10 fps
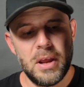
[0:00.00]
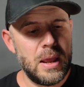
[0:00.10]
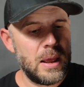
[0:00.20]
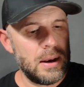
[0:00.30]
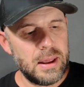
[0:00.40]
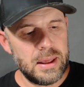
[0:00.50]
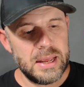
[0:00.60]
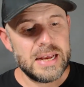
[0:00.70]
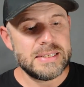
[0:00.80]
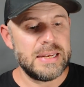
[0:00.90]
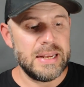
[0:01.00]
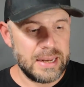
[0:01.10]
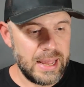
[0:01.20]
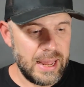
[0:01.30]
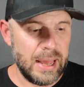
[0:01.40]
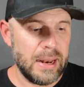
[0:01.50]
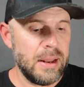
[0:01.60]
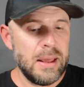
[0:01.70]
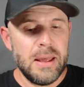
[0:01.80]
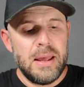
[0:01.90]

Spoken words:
and yes, it can.